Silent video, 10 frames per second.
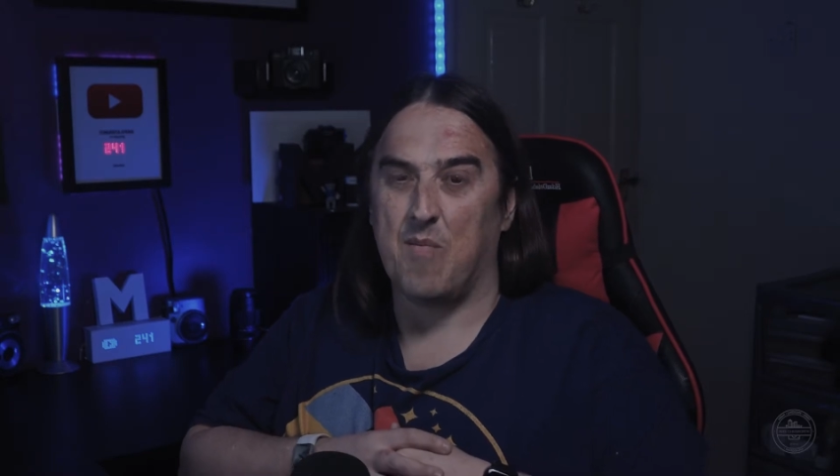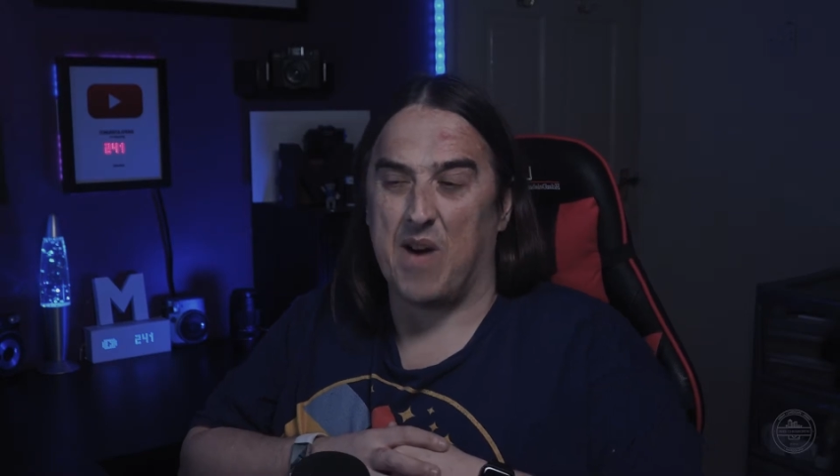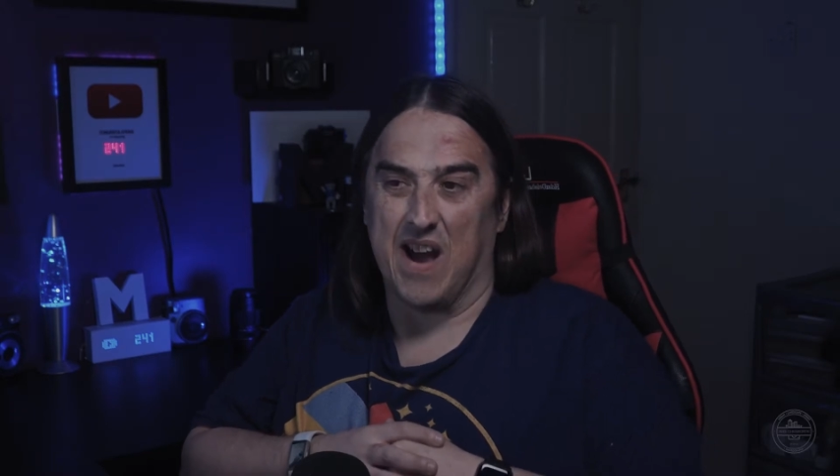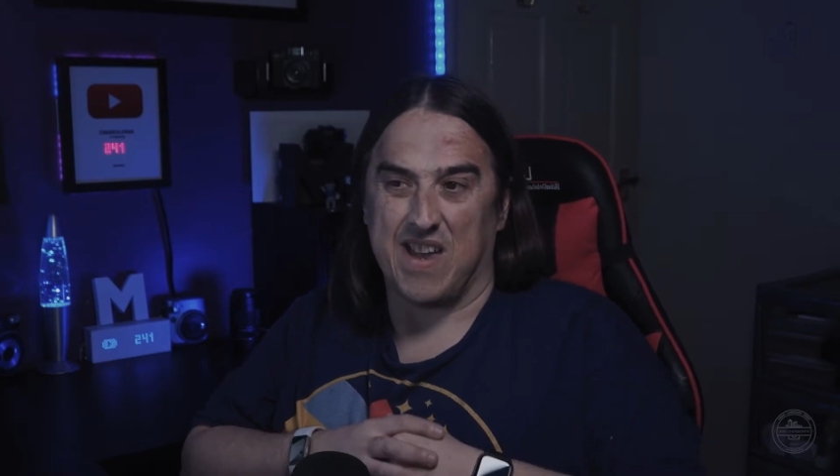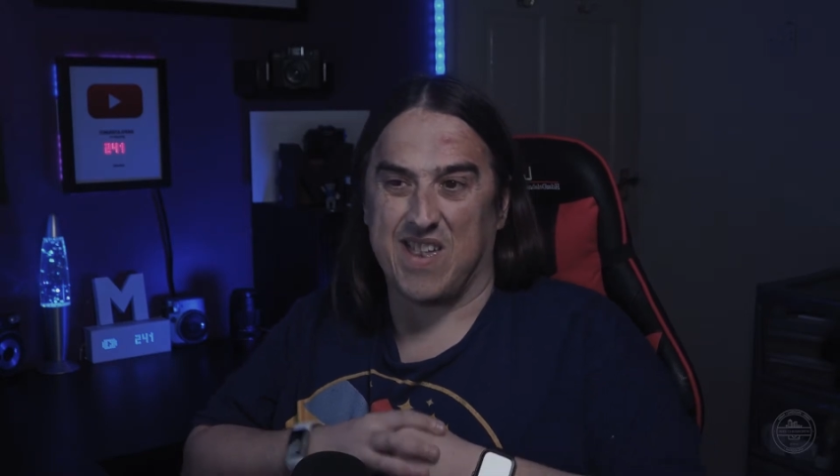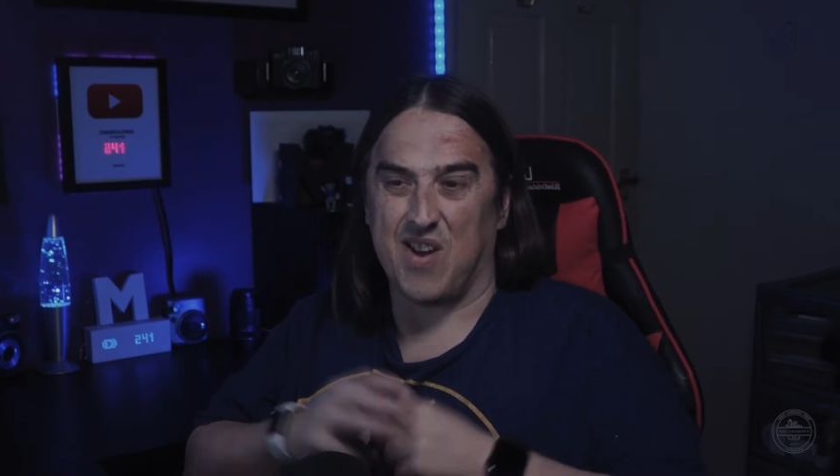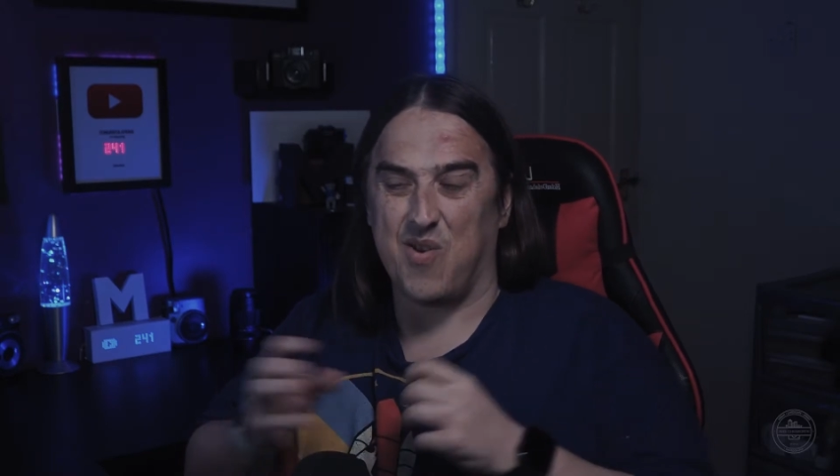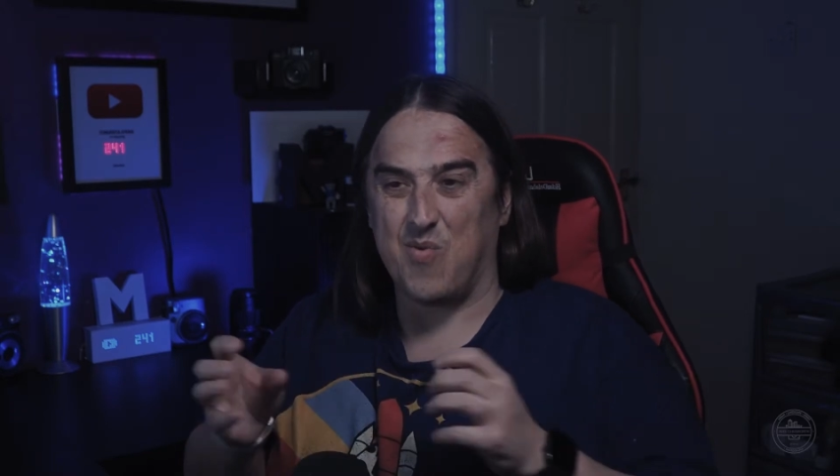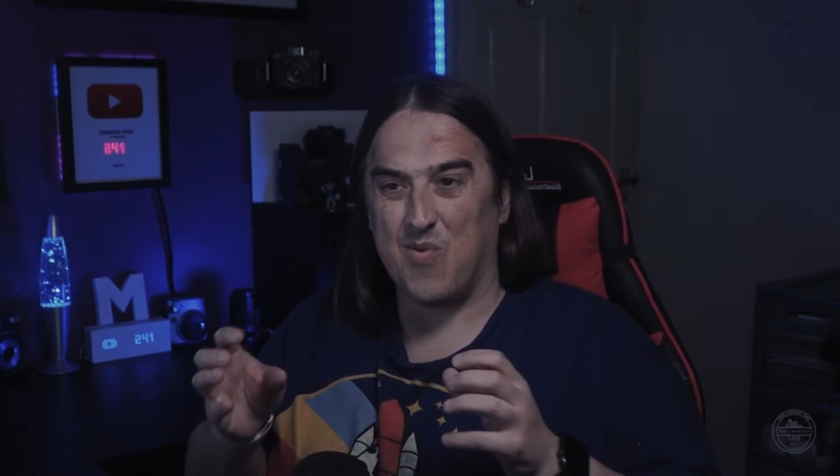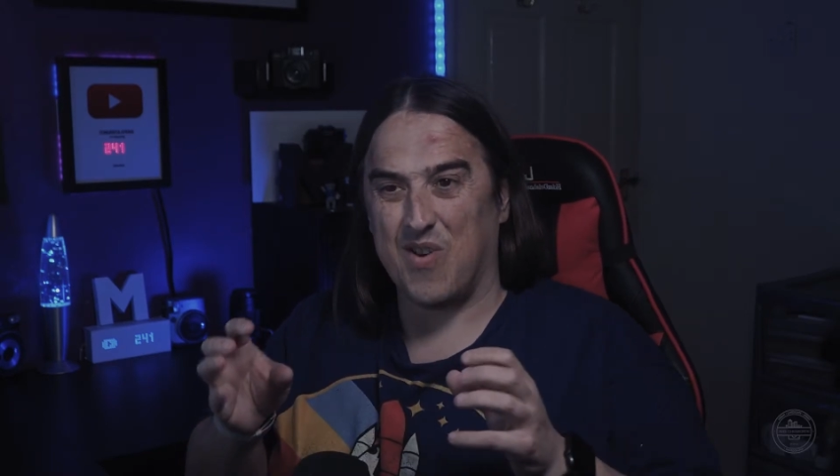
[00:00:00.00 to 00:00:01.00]
But
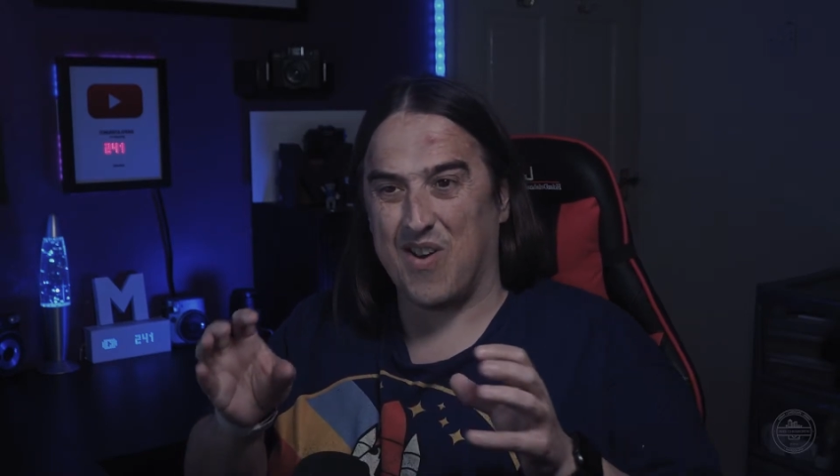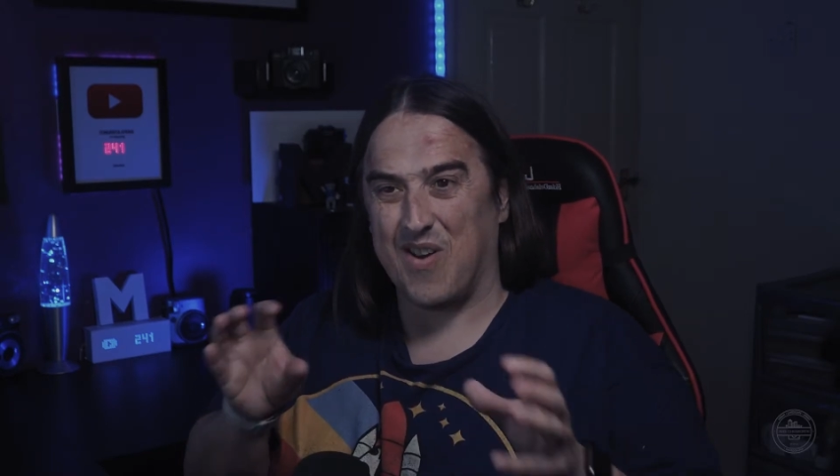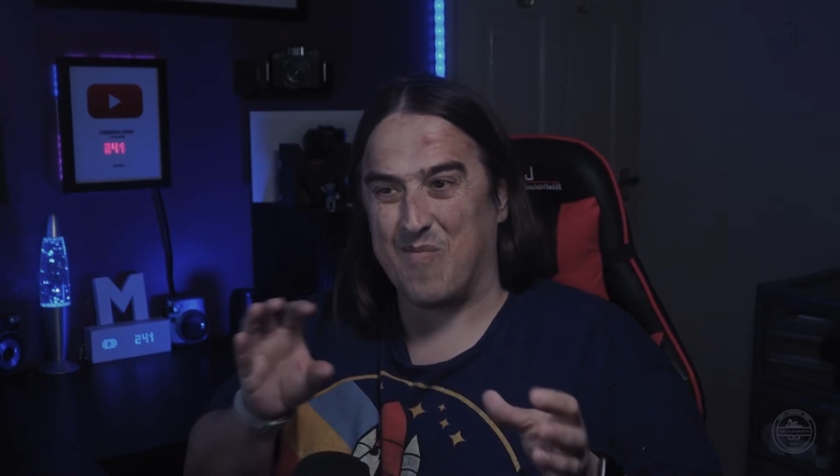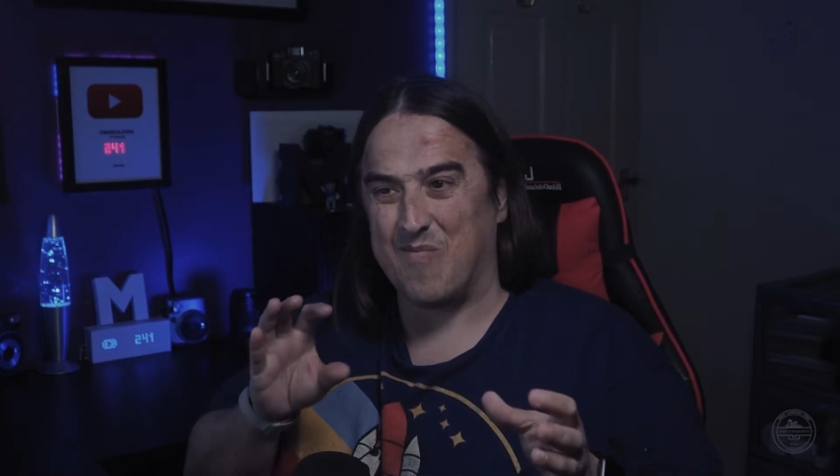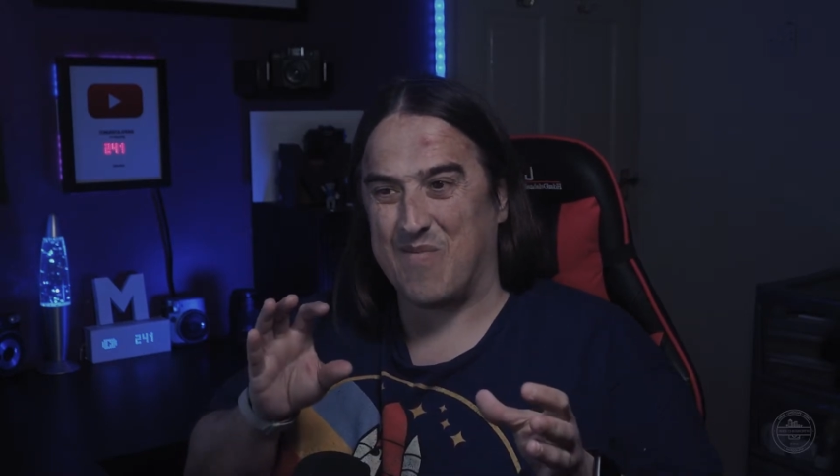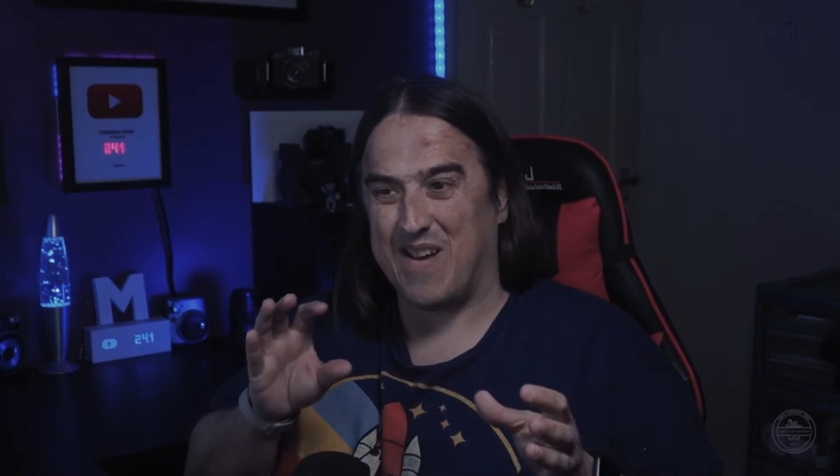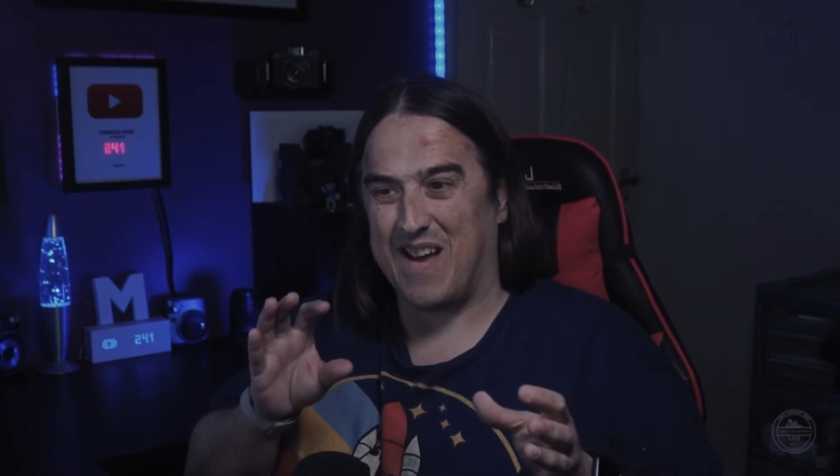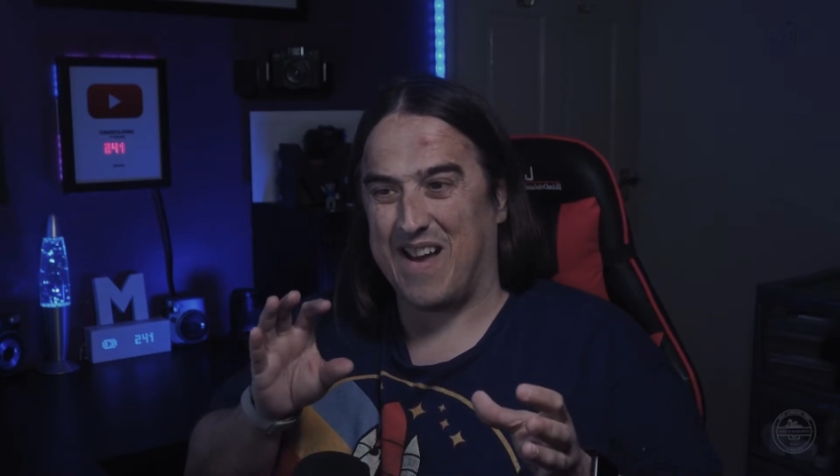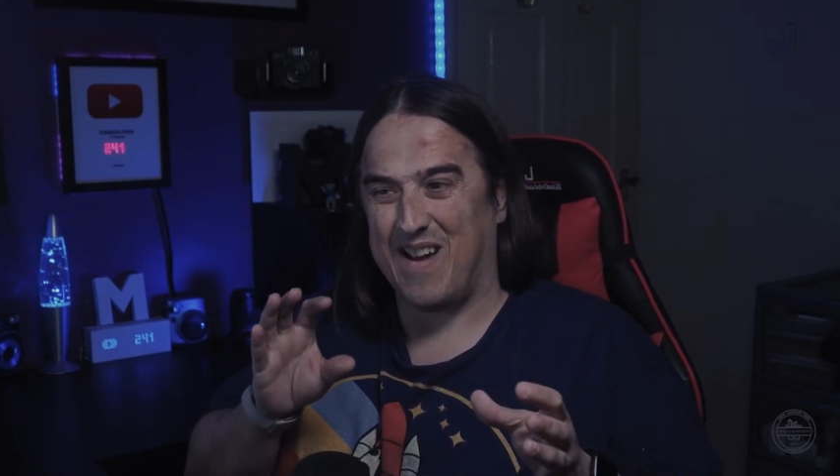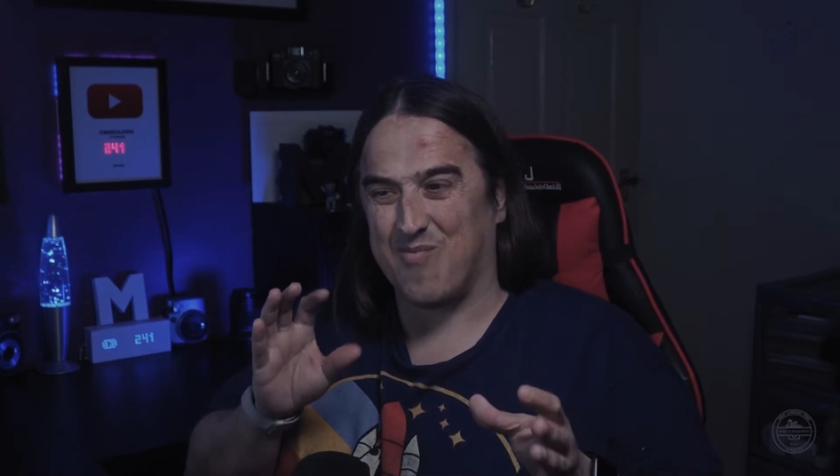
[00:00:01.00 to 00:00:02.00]

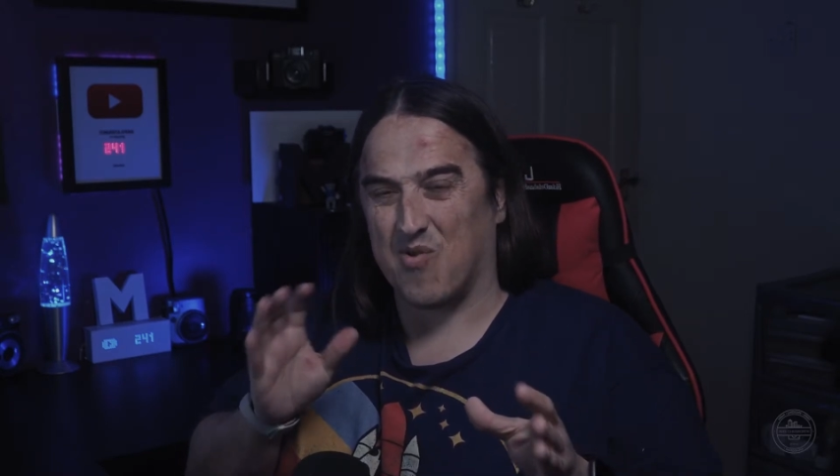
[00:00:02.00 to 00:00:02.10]
I'm